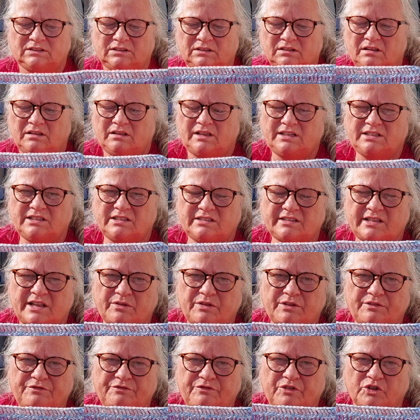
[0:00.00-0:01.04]
this is now the
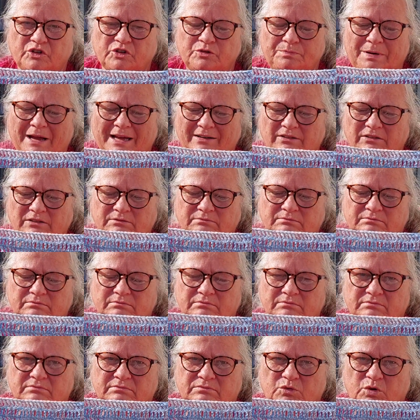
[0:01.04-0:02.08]
front panel,
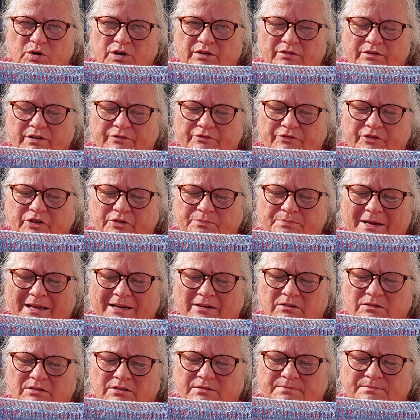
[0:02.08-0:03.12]
one of the front
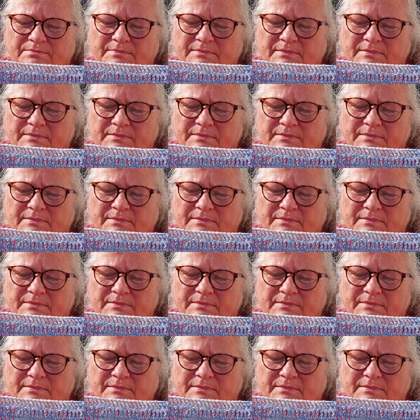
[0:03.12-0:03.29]
panels,